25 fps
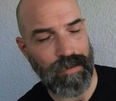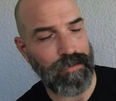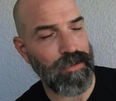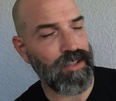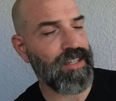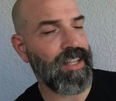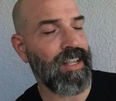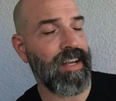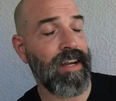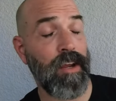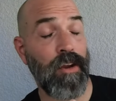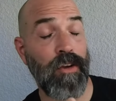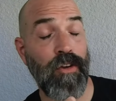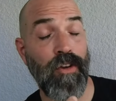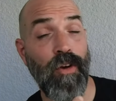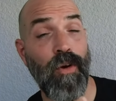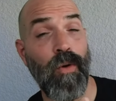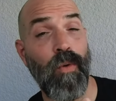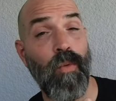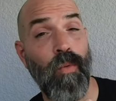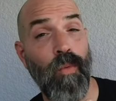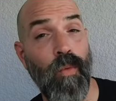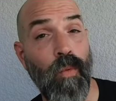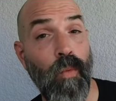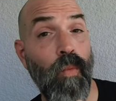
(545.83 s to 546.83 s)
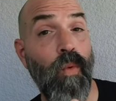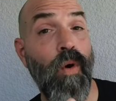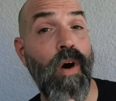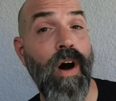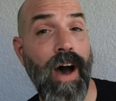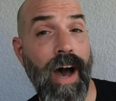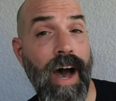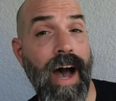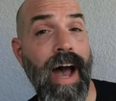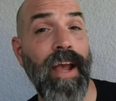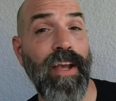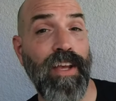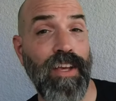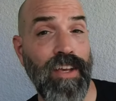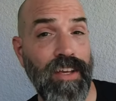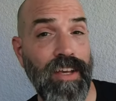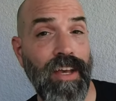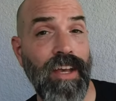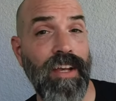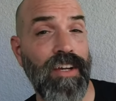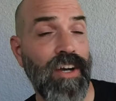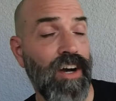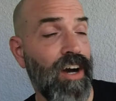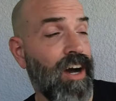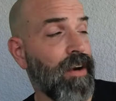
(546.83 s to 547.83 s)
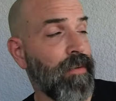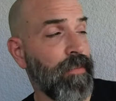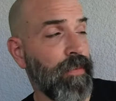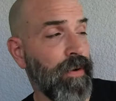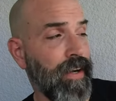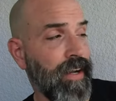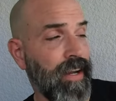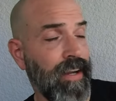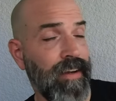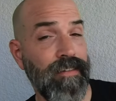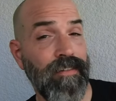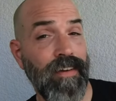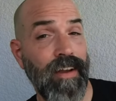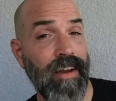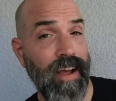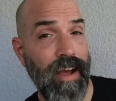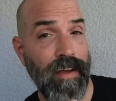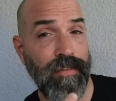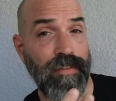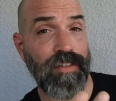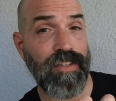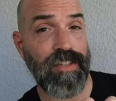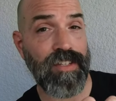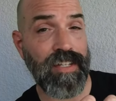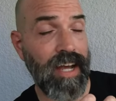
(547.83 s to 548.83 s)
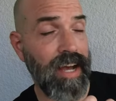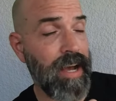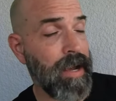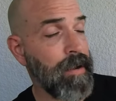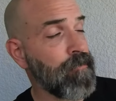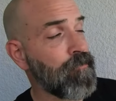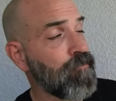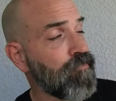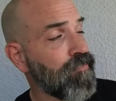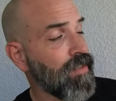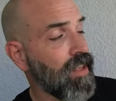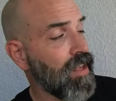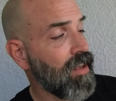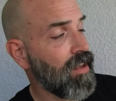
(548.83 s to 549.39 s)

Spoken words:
I'm just letting you know what I could get caught reading at this time.